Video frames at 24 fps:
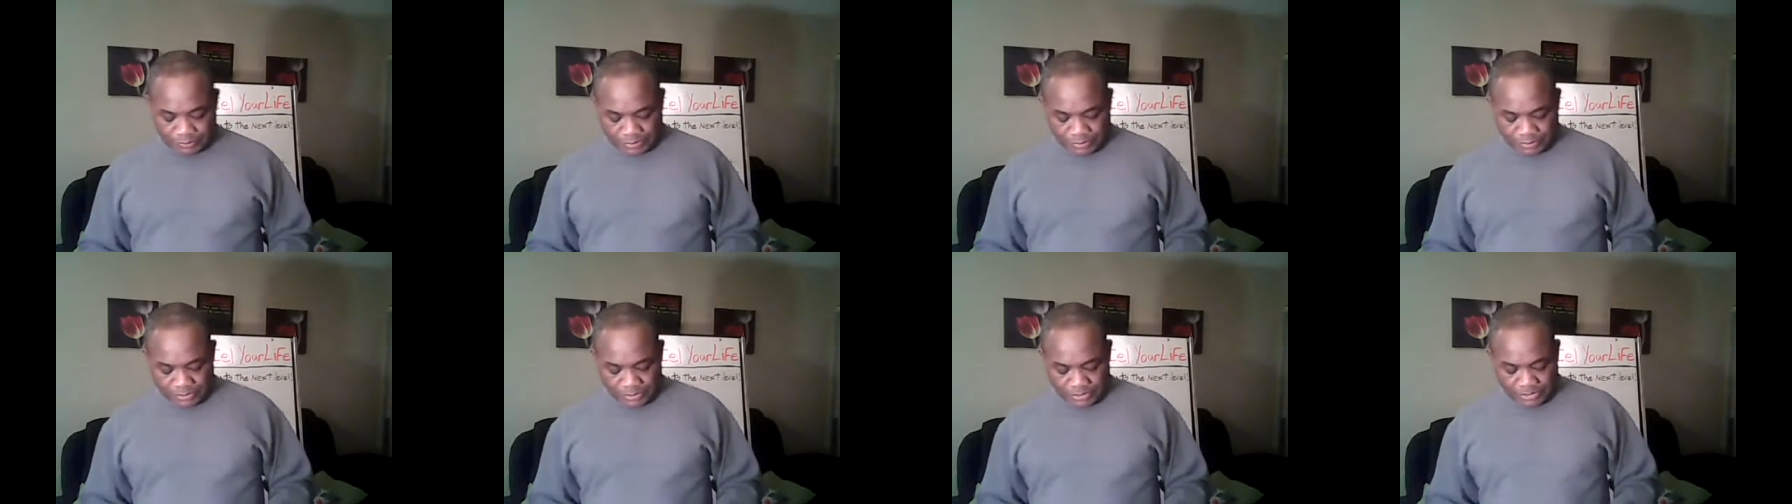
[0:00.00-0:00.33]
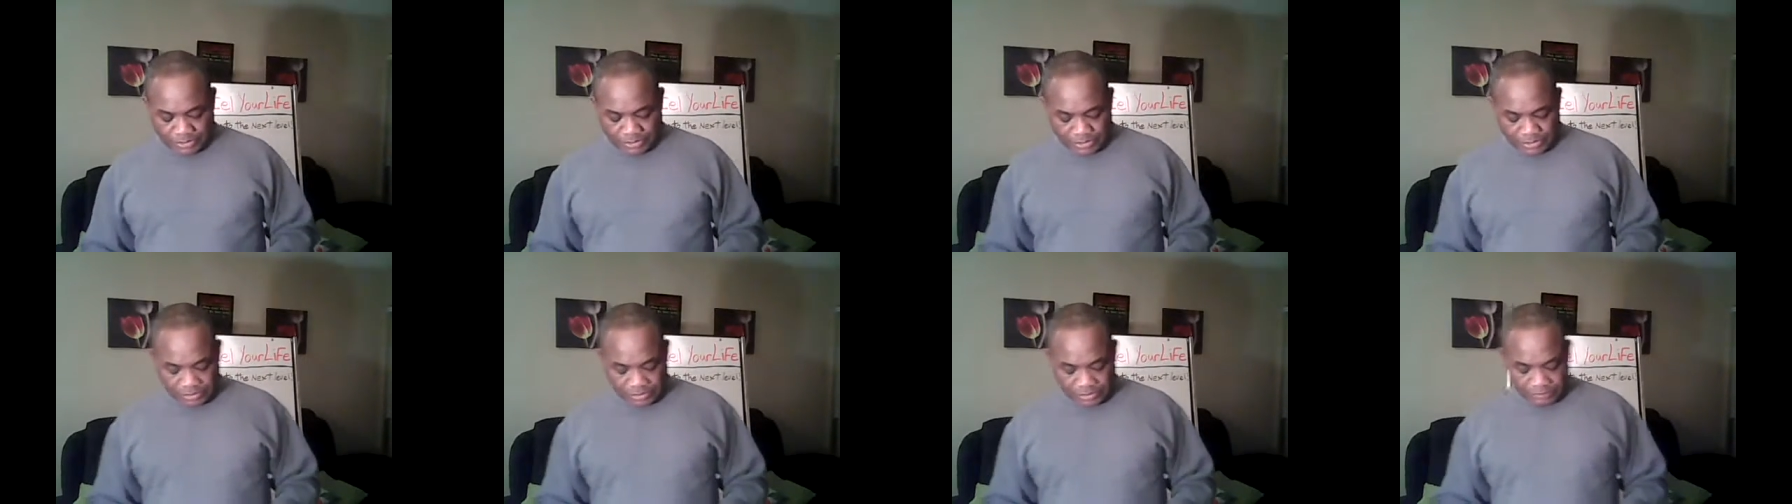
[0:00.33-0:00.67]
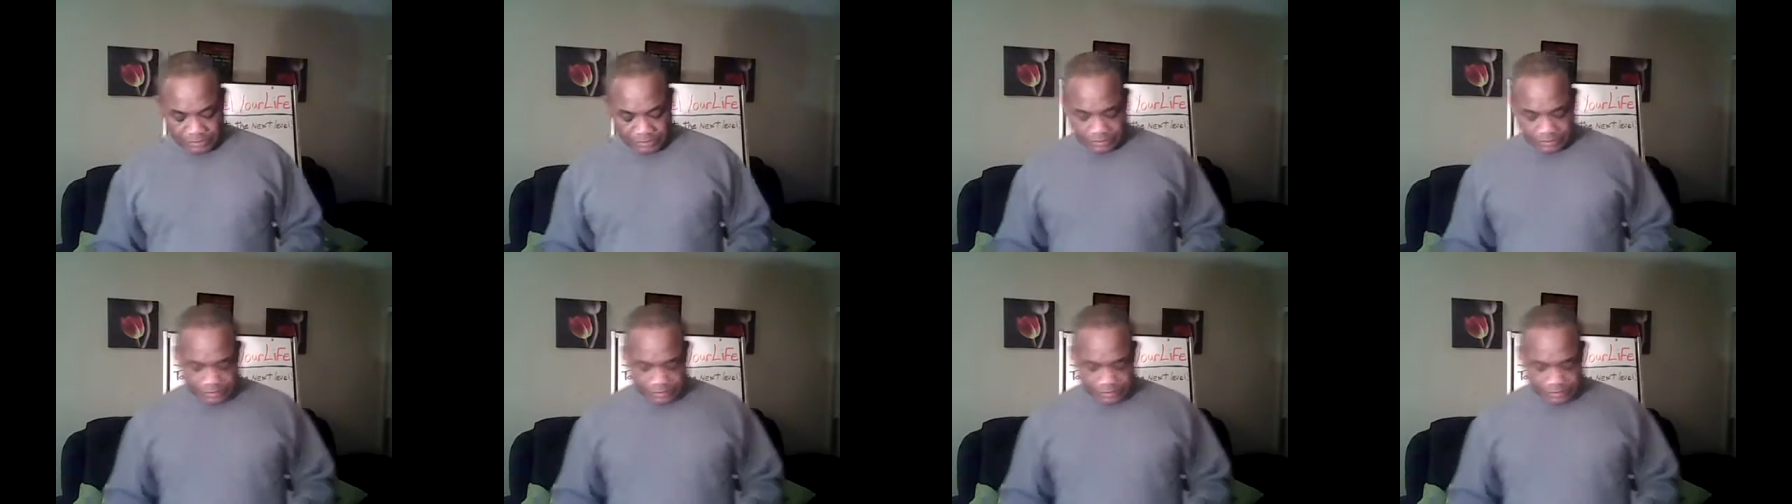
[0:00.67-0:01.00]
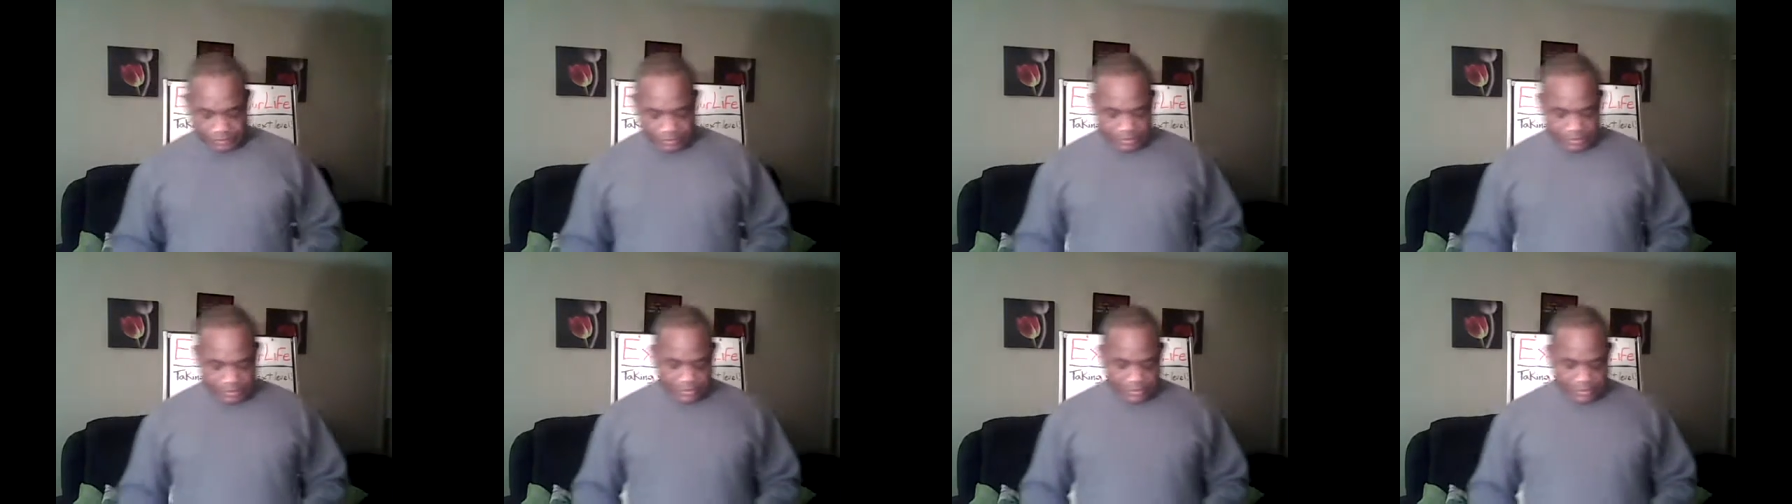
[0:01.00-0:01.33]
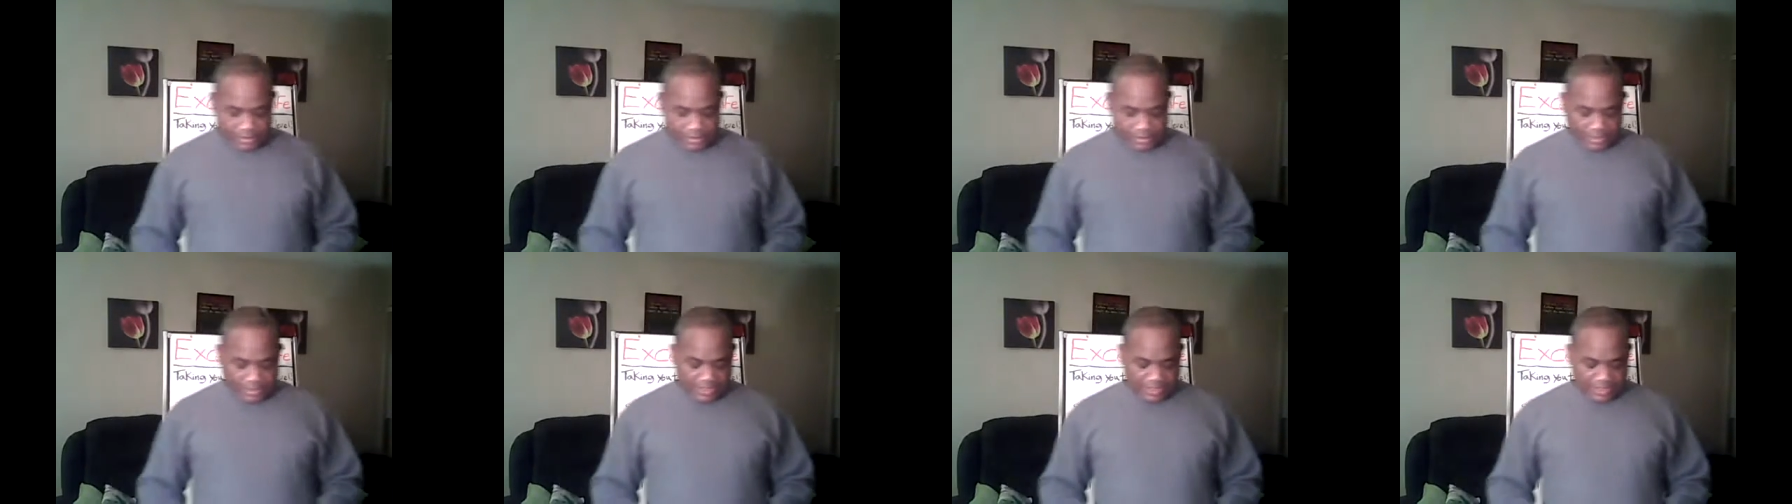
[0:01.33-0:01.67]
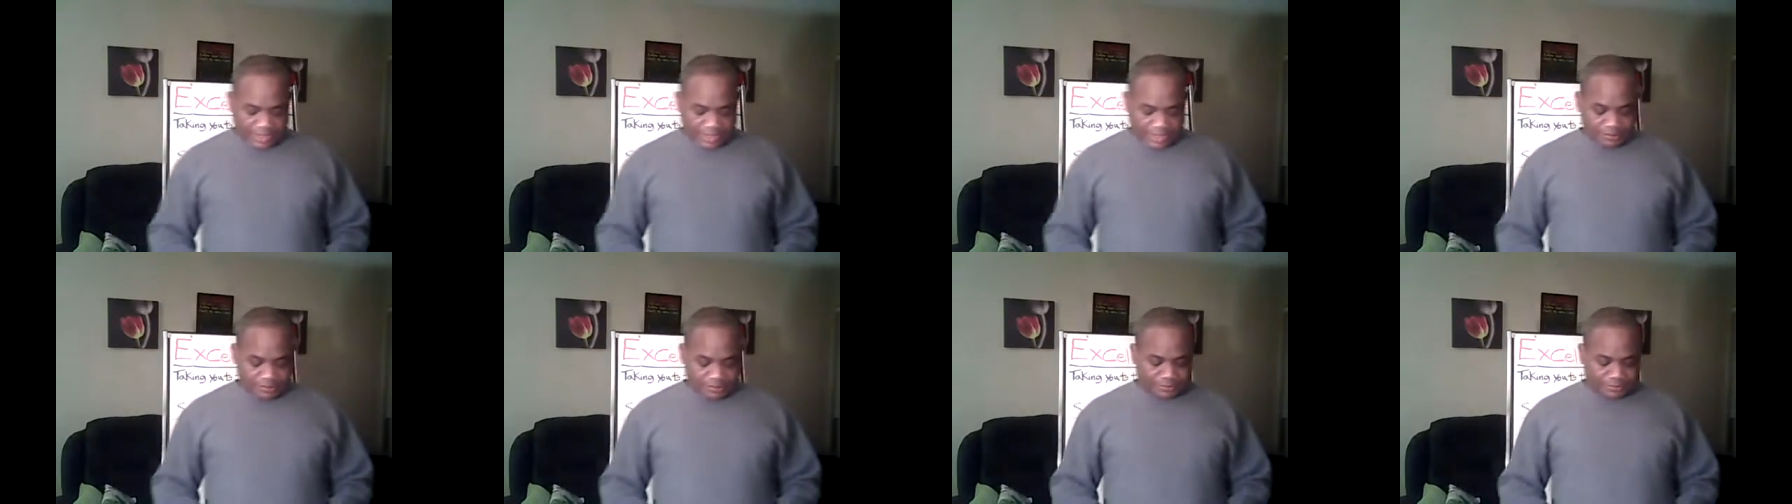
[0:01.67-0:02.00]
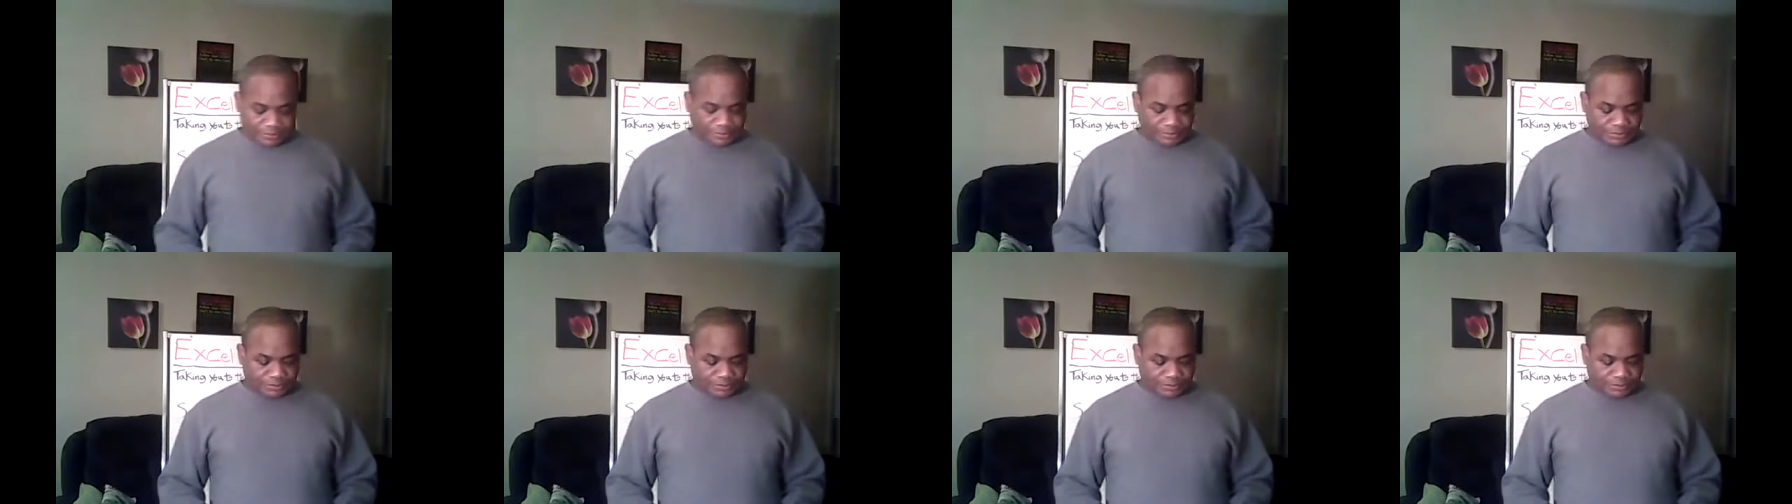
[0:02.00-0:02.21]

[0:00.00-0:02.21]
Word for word: So, um,